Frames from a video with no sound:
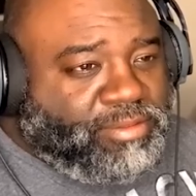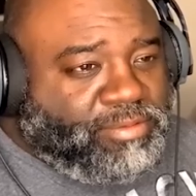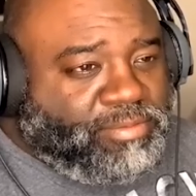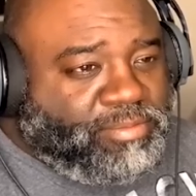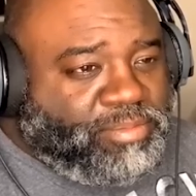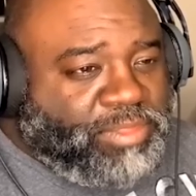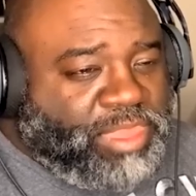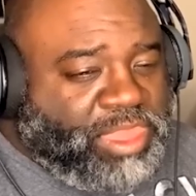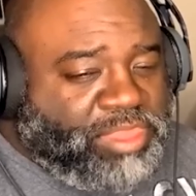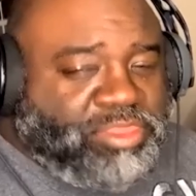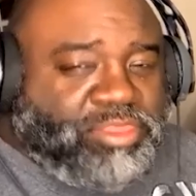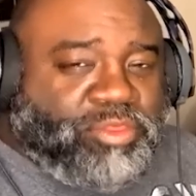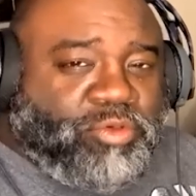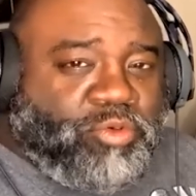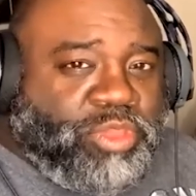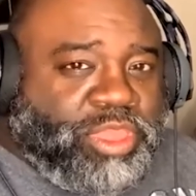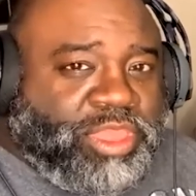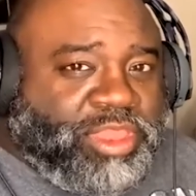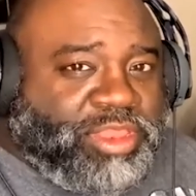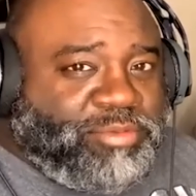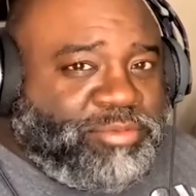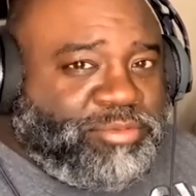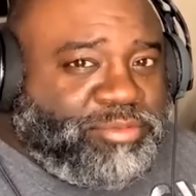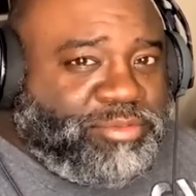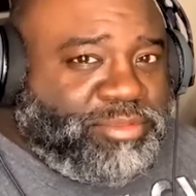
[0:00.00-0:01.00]
That's
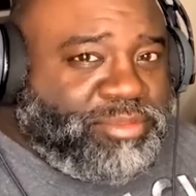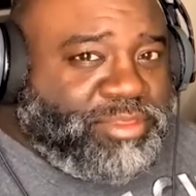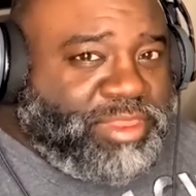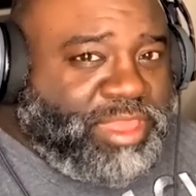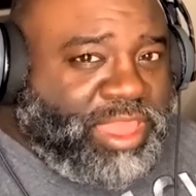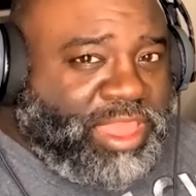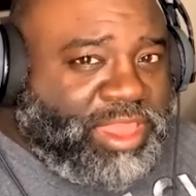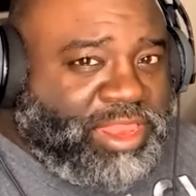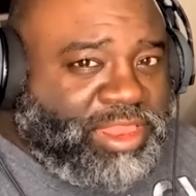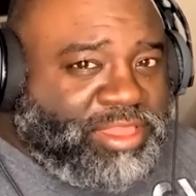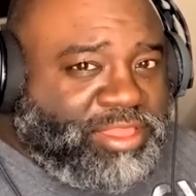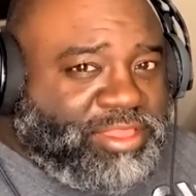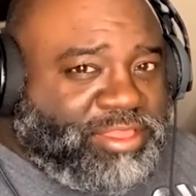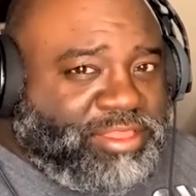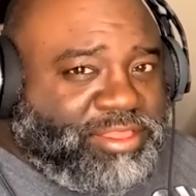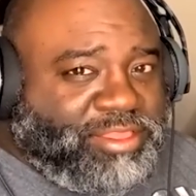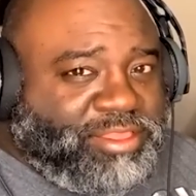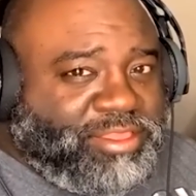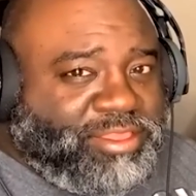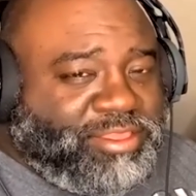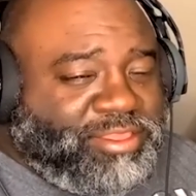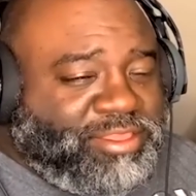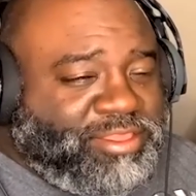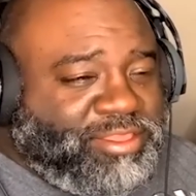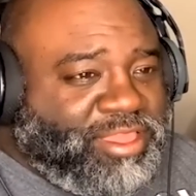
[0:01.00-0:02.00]
quit, ain't it?
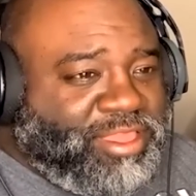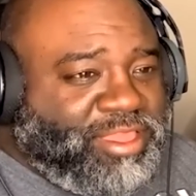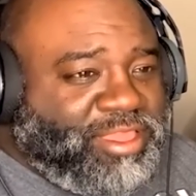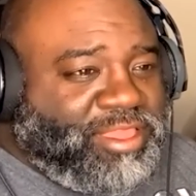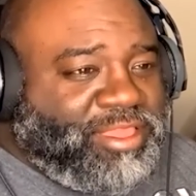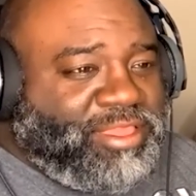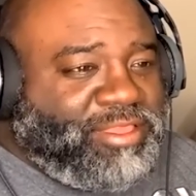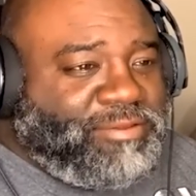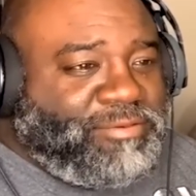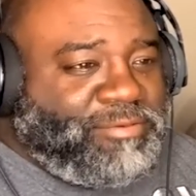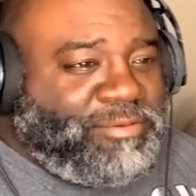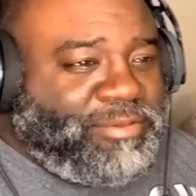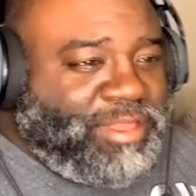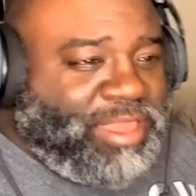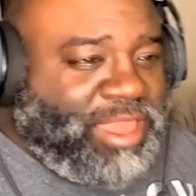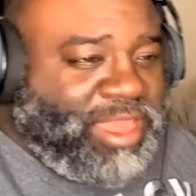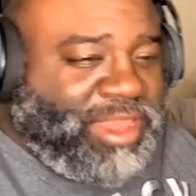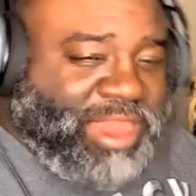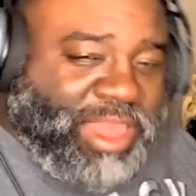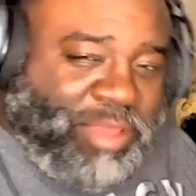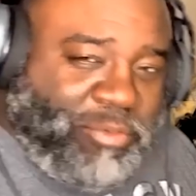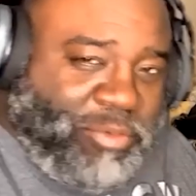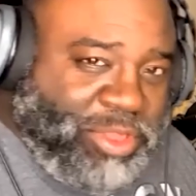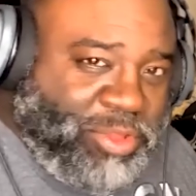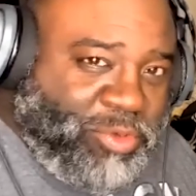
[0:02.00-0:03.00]
Ain't
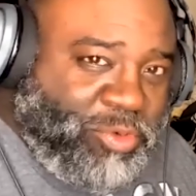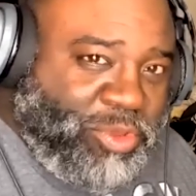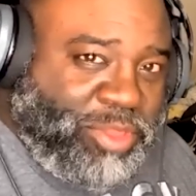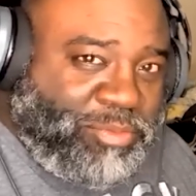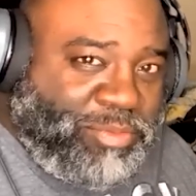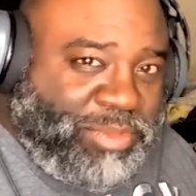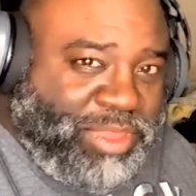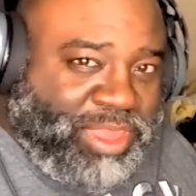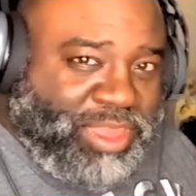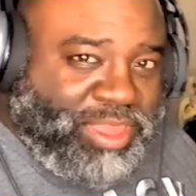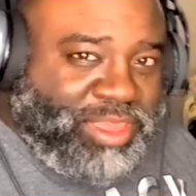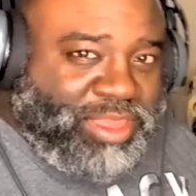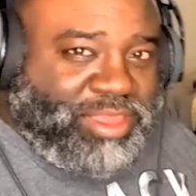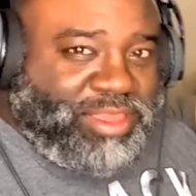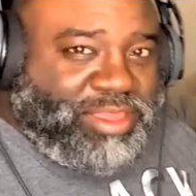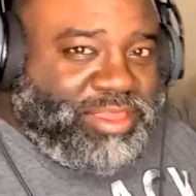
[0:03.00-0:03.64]
that what quit mean?